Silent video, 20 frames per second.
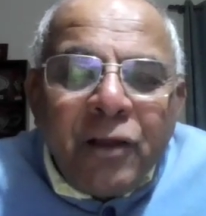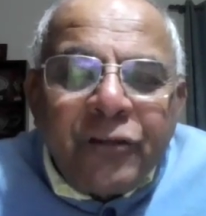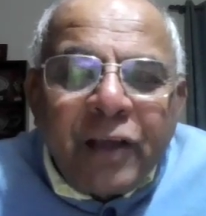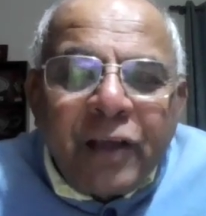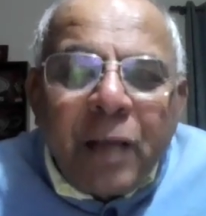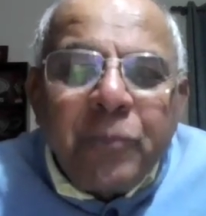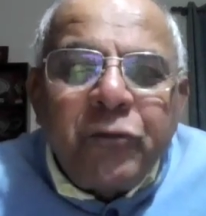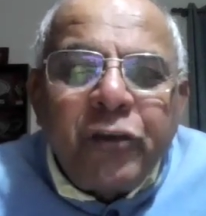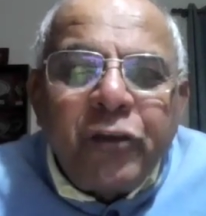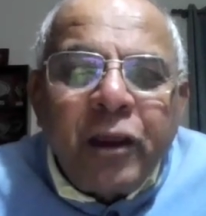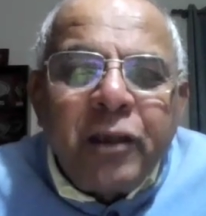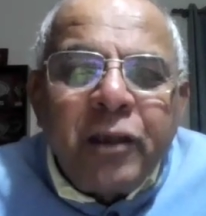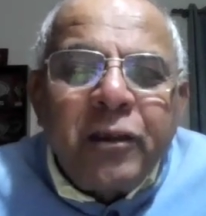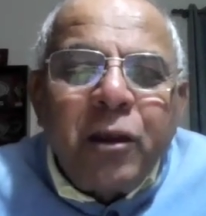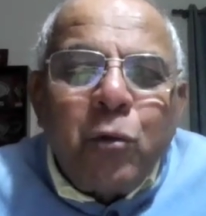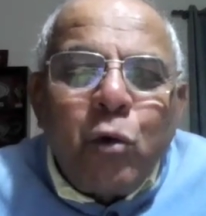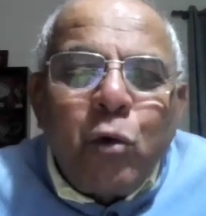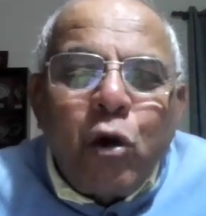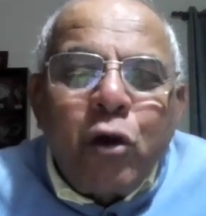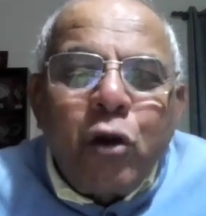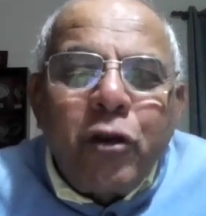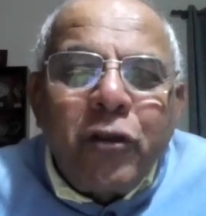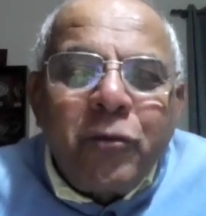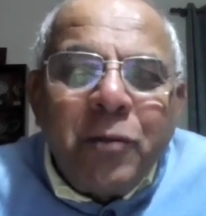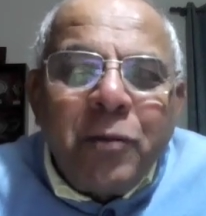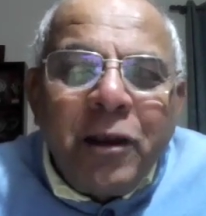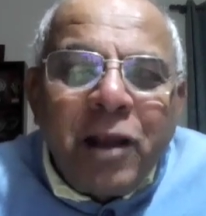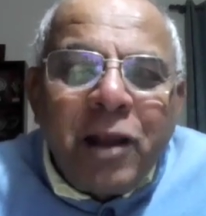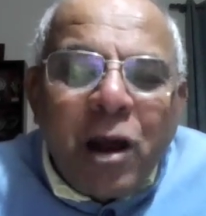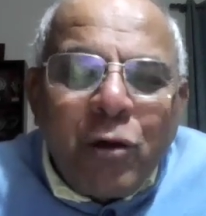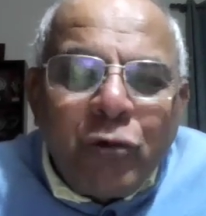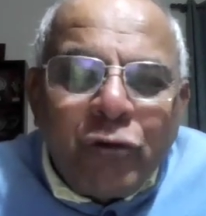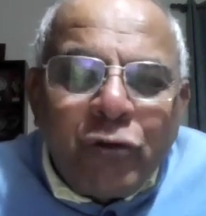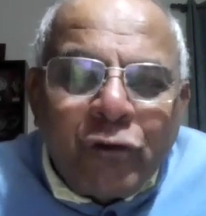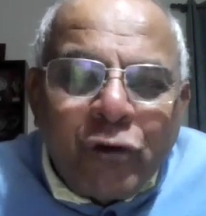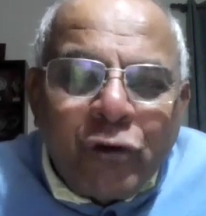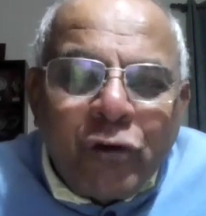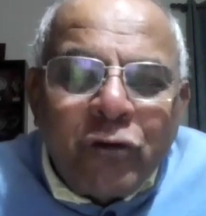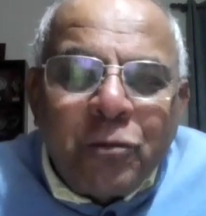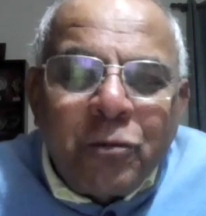Some say the war has been
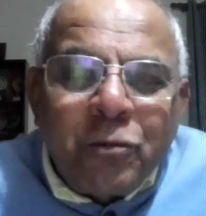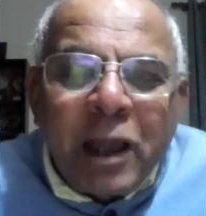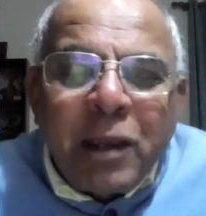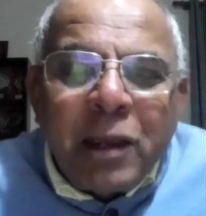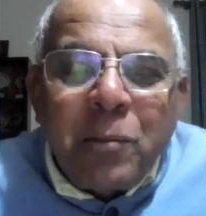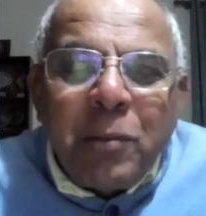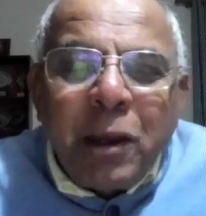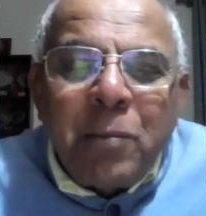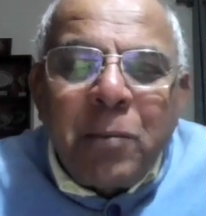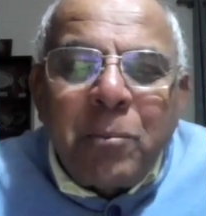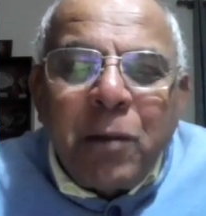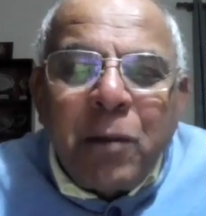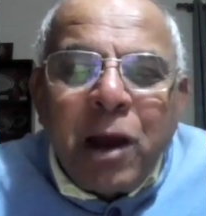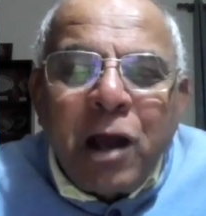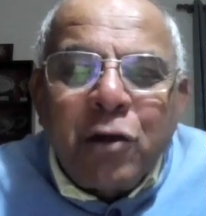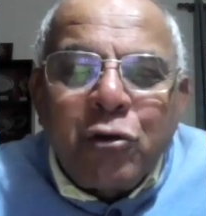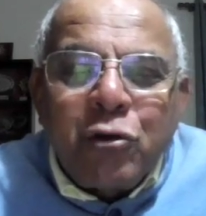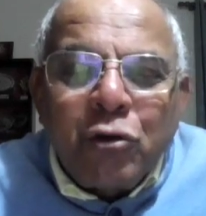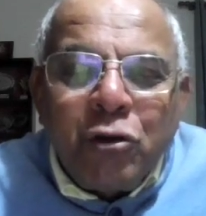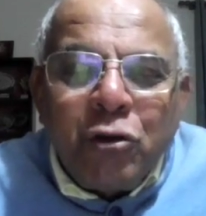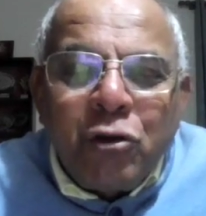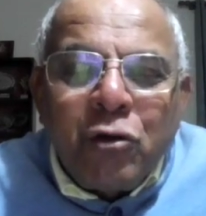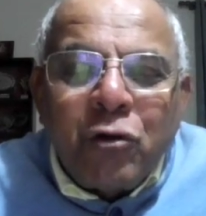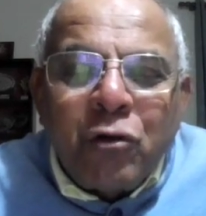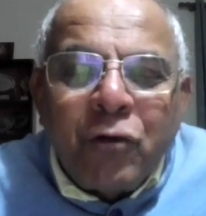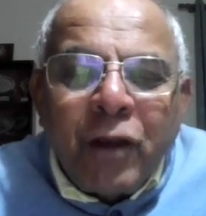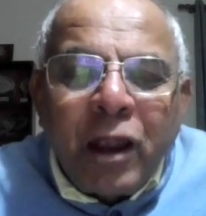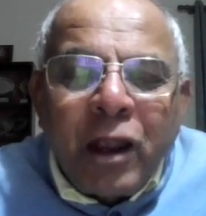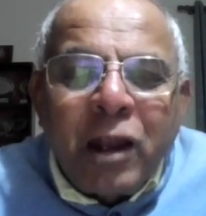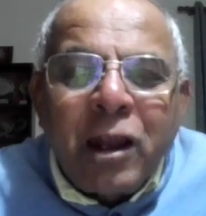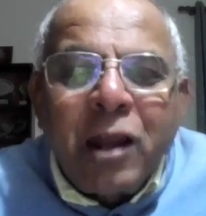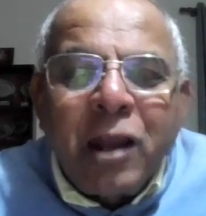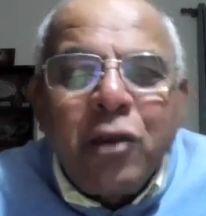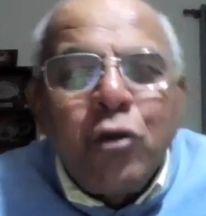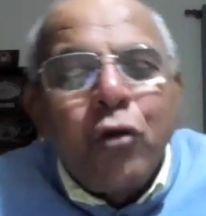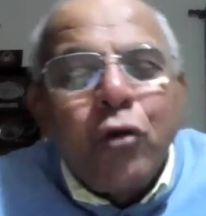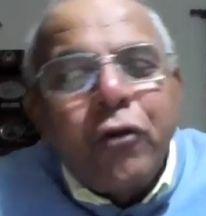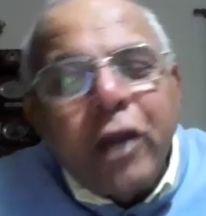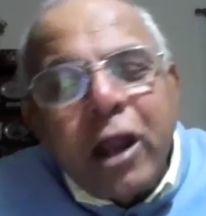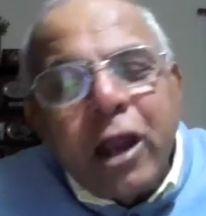outsourced by a big power to Ukraine, and
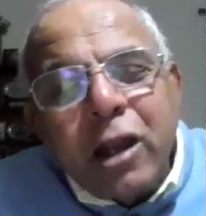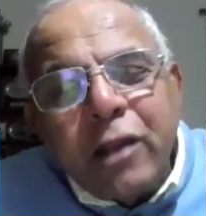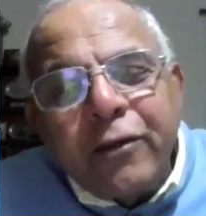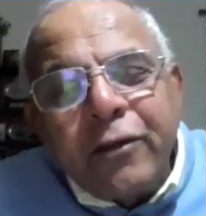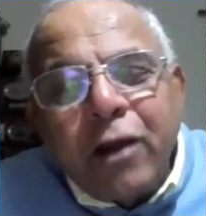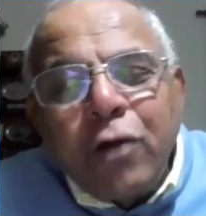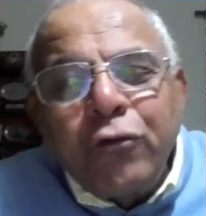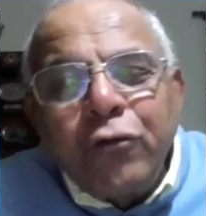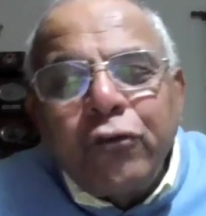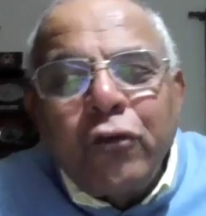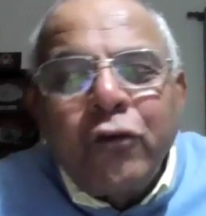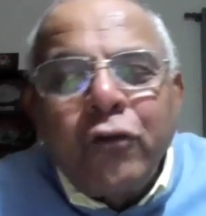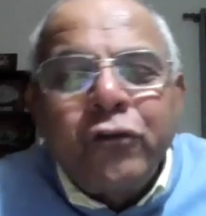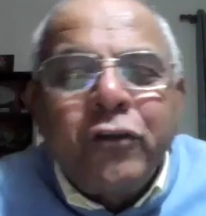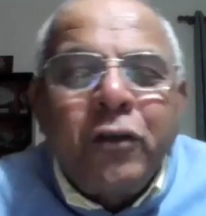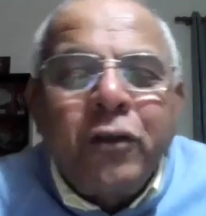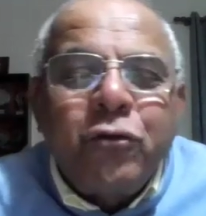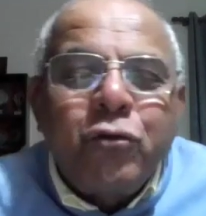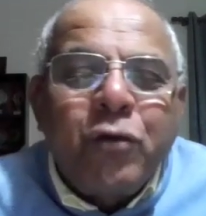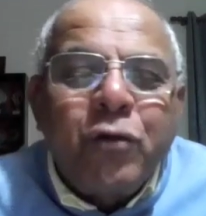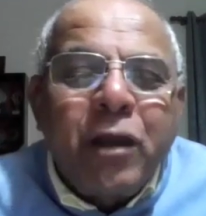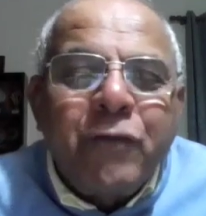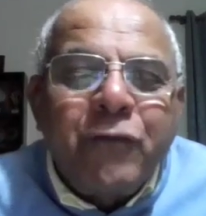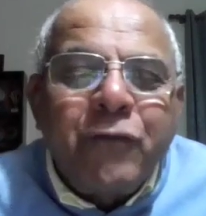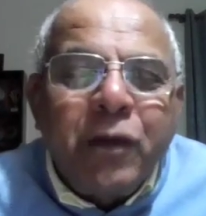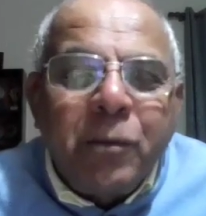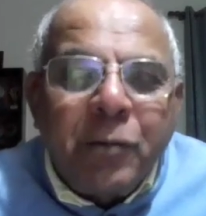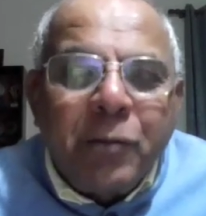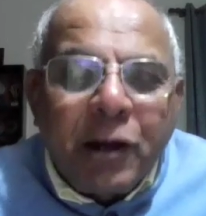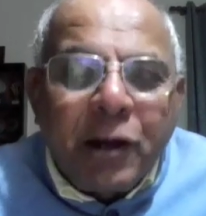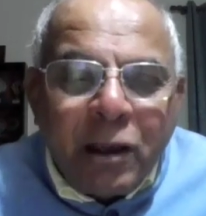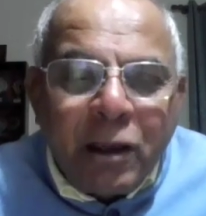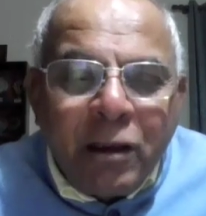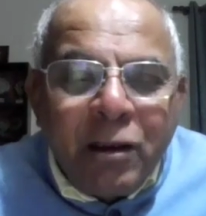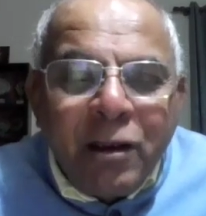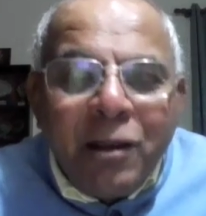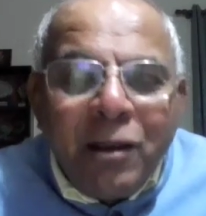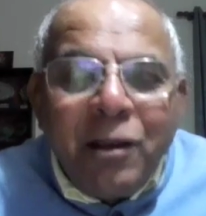Ukraine has outsourced it to everybody.